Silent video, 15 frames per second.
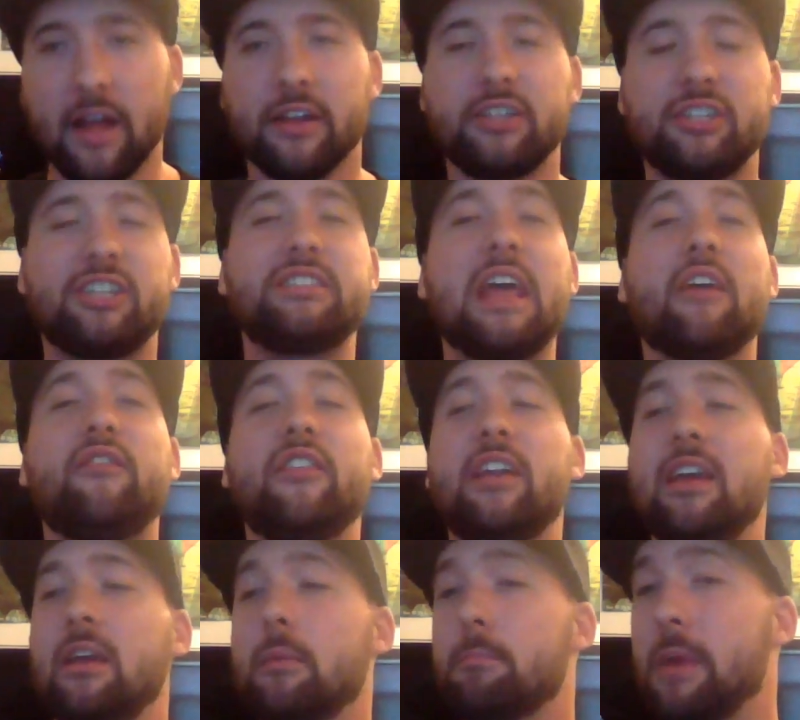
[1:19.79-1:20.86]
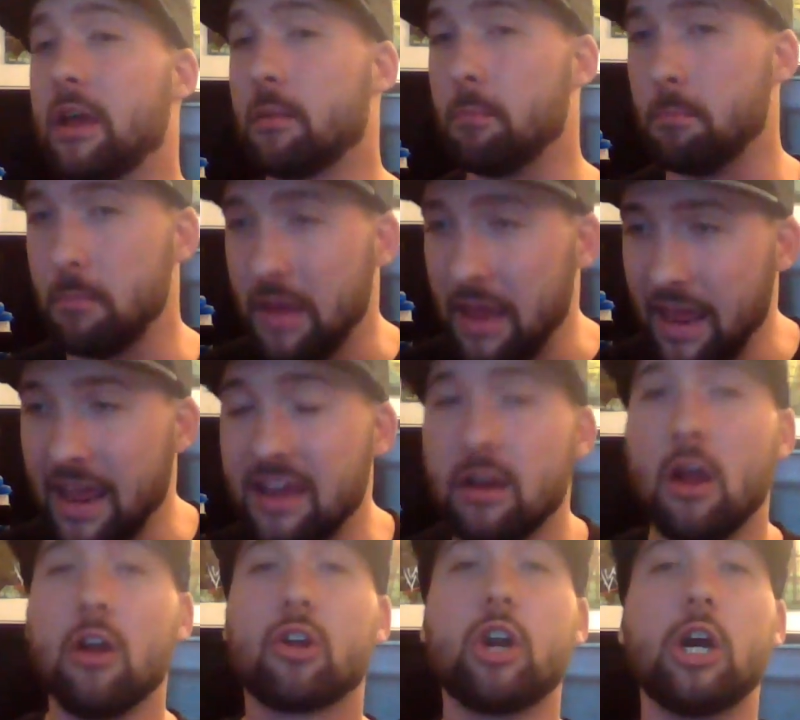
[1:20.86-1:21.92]
Stephanie McMahon
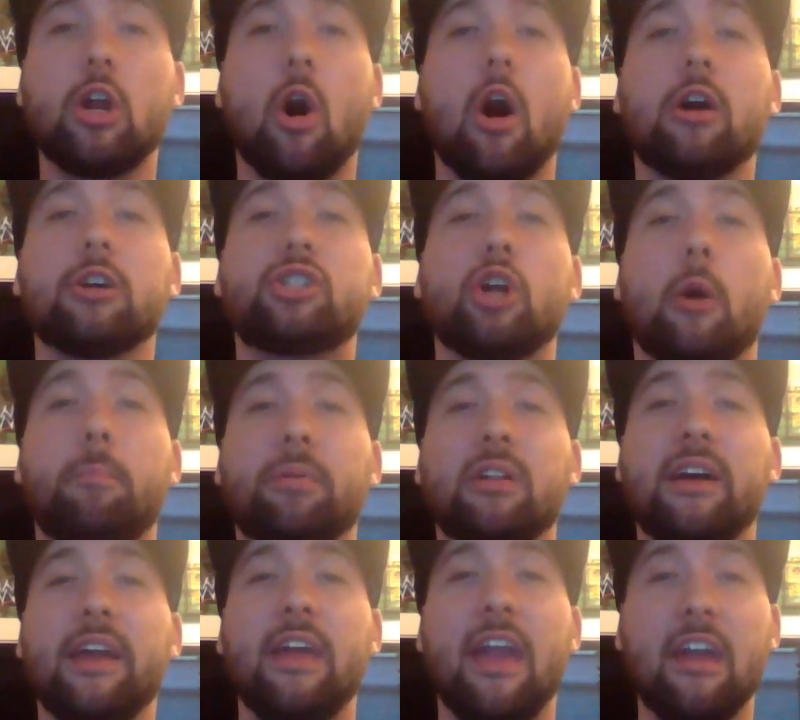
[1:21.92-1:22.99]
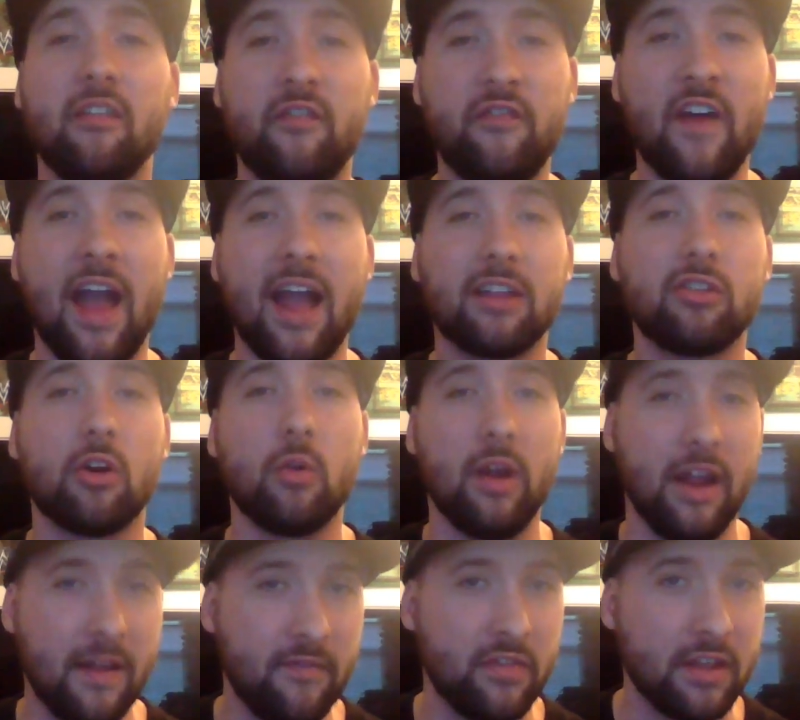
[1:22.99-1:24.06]
could also play a factor
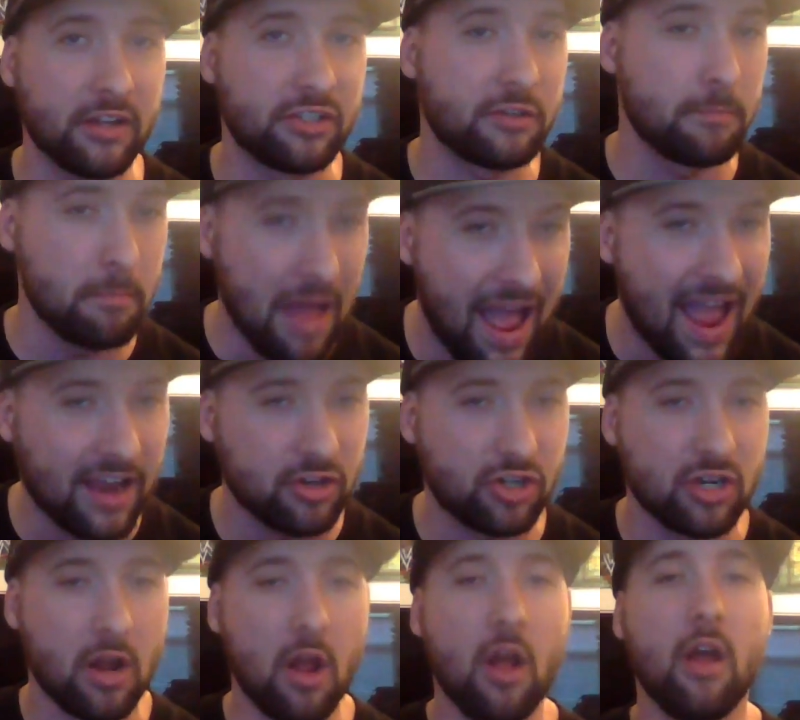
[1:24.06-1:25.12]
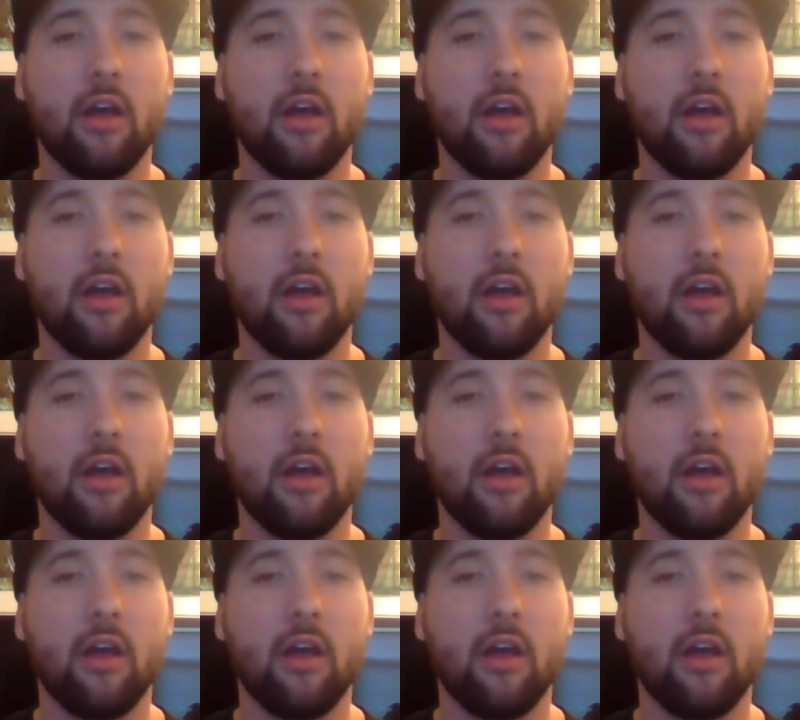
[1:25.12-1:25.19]
in this match.